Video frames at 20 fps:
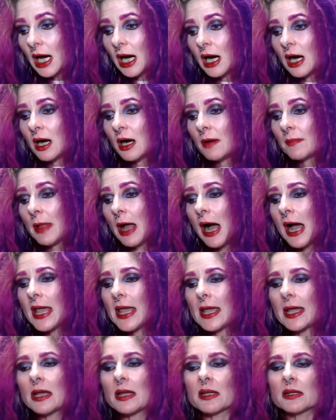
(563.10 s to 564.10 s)
Um, I
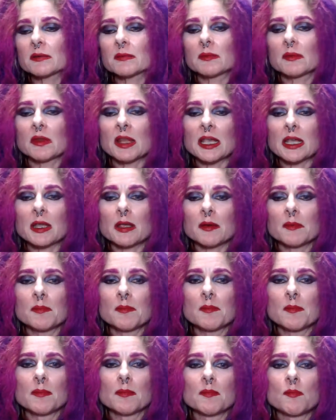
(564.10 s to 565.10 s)
had, like,
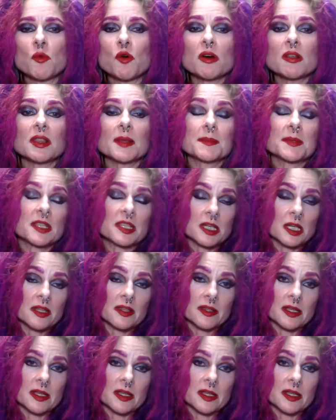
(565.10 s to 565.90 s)
more lipsticks